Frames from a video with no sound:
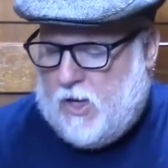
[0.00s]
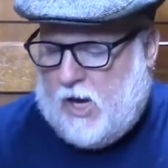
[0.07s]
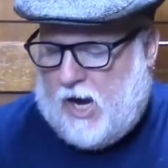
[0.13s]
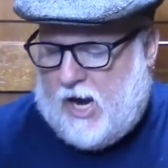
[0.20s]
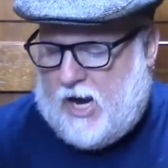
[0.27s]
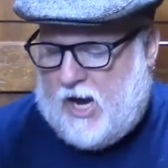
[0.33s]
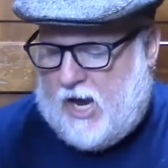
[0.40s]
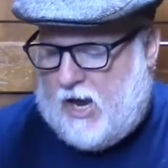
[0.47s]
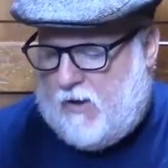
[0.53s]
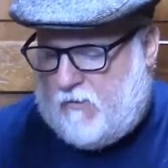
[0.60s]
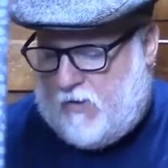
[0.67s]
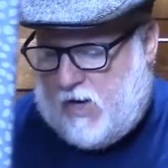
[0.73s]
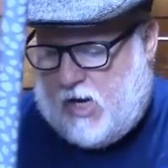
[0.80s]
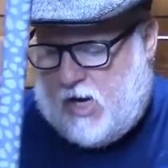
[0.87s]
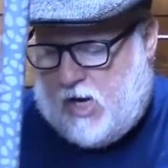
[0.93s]
I have
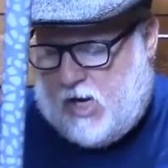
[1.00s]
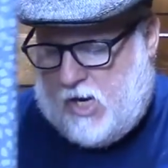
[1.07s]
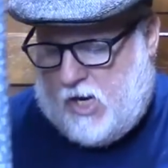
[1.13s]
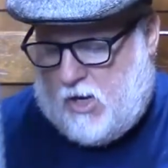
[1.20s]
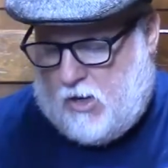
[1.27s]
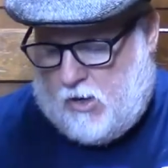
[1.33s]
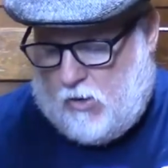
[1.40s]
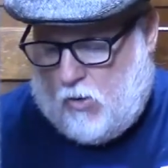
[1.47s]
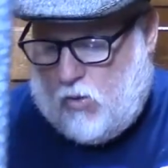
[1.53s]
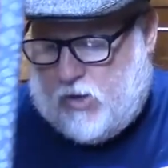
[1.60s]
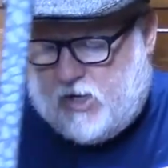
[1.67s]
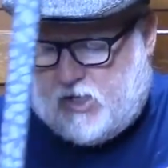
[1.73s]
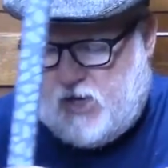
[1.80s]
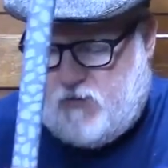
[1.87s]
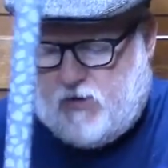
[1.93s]
a, oh, and
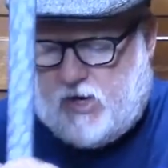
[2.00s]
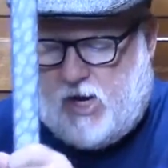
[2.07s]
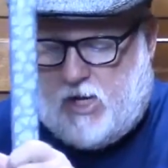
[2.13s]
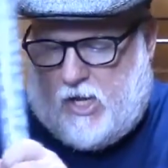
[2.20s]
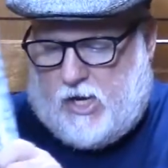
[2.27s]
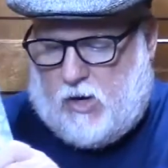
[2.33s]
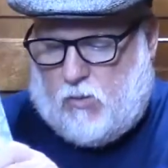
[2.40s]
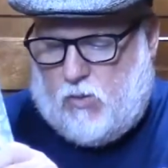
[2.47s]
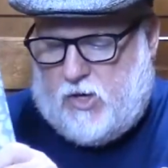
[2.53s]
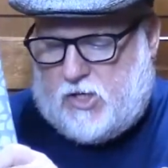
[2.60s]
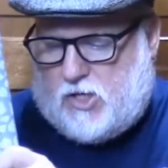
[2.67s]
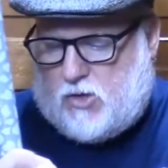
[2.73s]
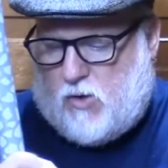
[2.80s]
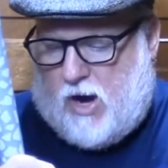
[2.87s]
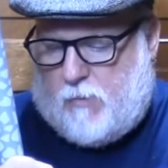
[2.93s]
it's even got like a
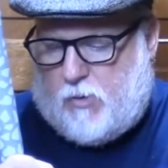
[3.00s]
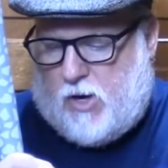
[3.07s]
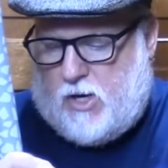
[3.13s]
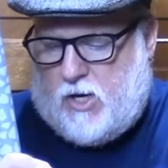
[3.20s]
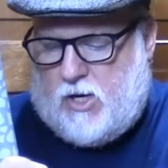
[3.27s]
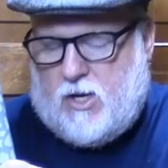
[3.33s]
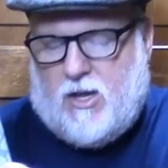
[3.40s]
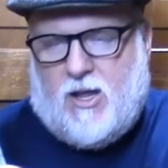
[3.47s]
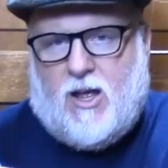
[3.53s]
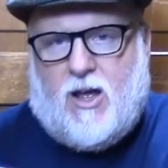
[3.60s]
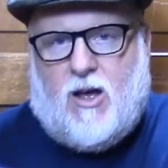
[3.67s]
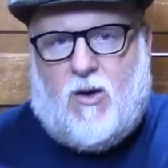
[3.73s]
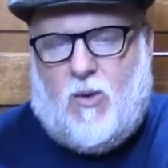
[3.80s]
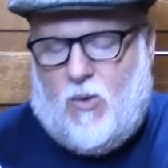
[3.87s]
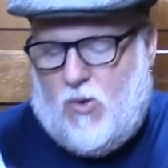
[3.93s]
wrist strap on it.
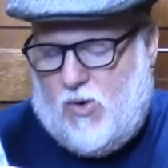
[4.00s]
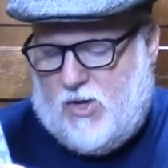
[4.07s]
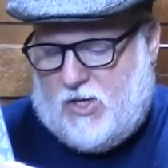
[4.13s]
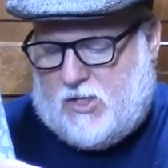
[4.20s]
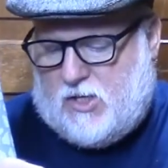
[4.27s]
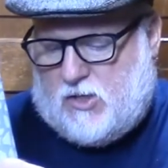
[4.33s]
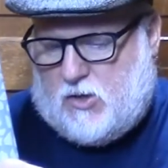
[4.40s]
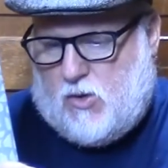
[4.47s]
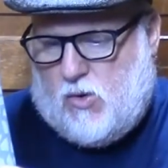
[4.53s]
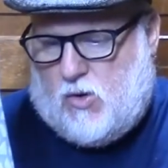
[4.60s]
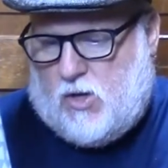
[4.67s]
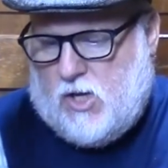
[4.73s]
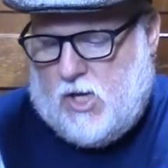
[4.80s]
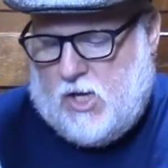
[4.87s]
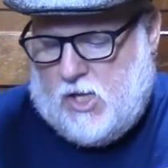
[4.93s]
Ooh, this is
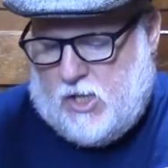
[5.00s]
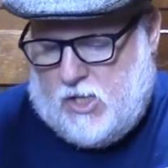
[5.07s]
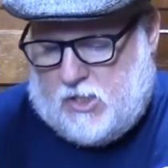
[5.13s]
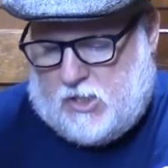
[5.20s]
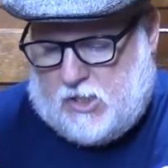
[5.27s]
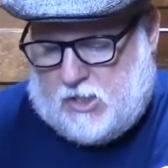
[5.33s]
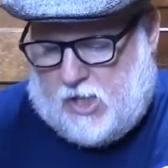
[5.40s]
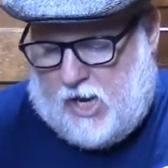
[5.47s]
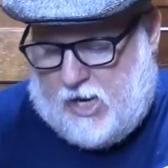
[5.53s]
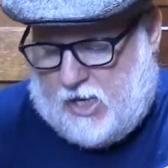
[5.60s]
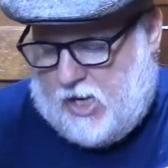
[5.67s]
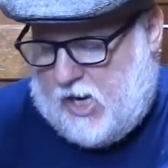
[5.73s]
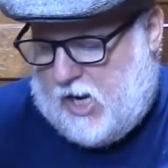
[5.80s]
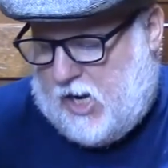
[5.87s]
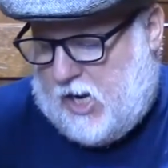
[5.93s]
cool. This is
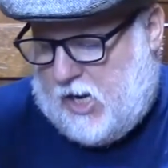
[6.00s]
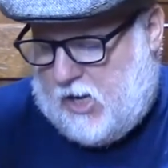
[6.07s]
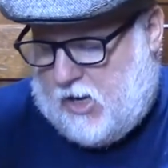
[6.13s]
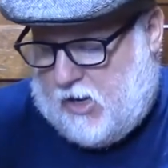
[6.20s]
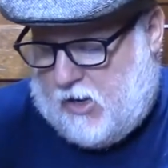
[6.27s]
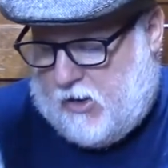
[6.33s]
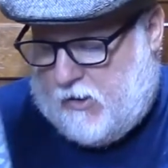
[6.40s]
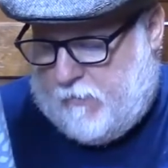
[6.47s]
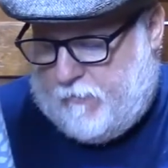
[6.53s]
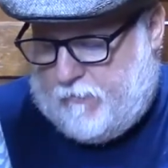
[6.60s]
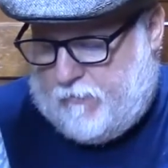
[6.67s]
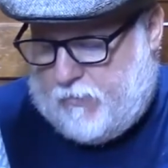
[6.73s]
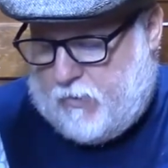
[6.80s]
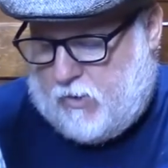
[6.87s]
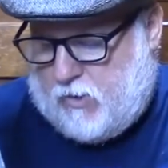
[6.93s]
like a
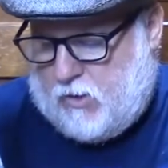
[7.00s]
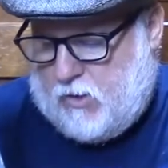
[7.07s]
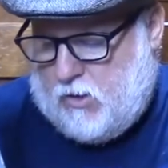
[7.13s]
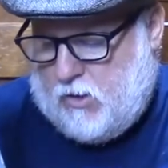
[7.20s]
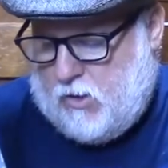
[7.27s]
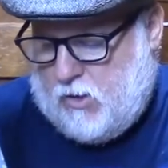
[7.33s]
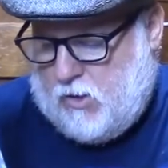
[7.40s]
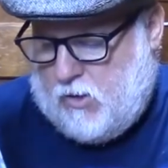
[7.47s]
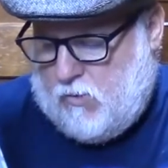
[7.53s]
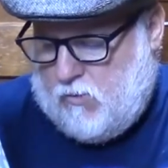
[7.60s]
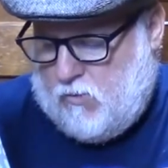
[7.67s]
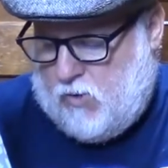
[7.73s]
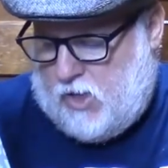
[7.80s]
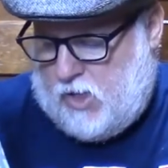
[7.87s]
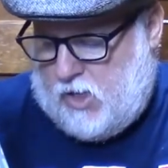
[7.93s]

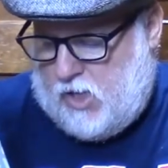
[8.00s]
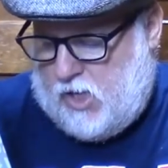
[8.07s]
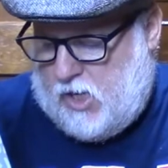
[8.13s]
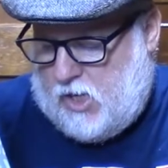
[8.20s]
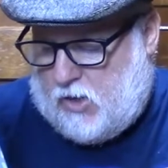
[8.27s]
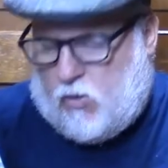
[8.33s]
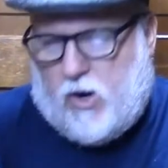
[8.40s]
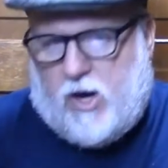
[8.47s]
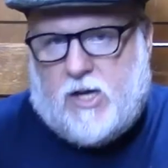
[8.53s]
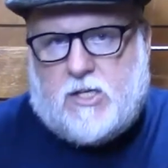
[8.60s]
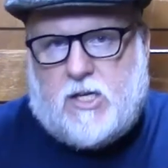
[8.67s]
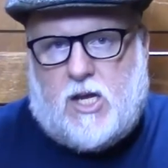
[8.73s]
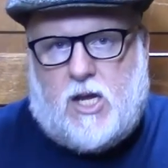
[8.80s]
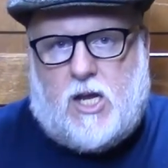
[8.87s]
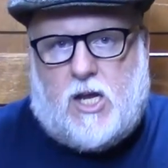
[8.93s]
really
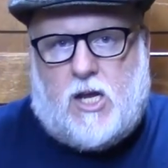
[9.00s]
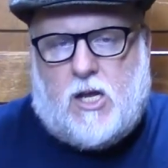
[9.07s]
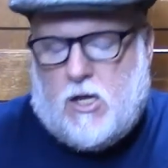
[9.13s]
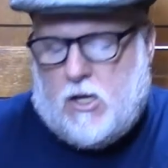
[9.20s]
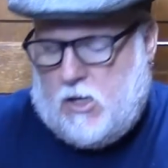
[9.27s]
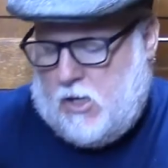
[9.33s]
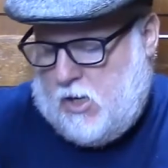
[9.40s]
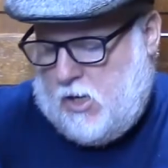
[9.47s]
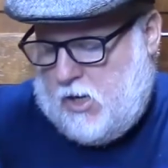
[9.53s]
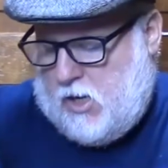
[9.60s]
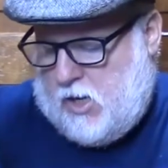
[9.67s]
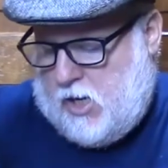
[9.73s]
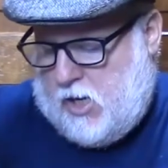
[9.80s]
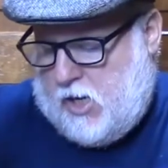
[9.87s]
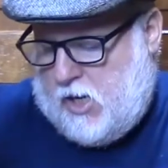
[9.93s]
crazy
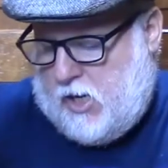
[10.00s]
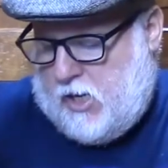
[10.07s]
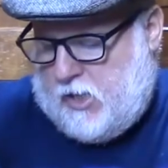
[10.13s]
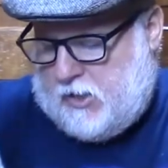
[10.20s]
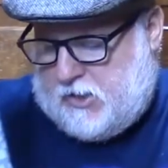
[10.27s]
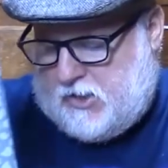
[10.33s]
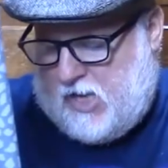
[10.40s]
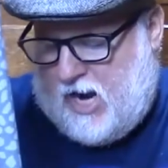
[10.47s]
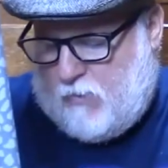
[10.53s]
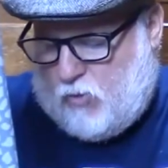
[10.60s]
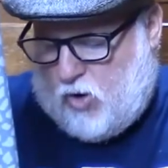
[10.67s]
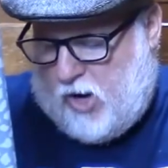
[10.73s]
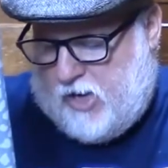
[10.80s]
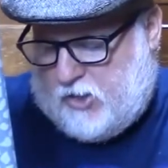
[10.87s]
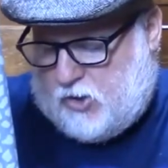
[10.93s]

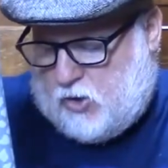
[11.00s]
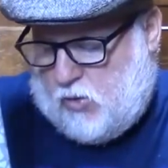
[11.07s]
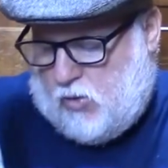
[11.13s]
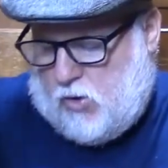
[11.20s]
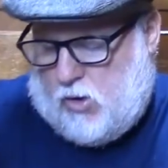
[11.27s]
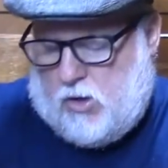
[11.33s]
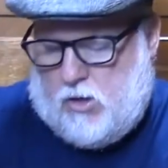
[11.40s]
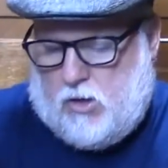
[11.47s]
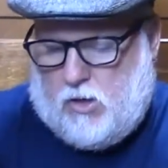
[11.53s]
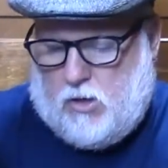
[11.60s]
samurai sword.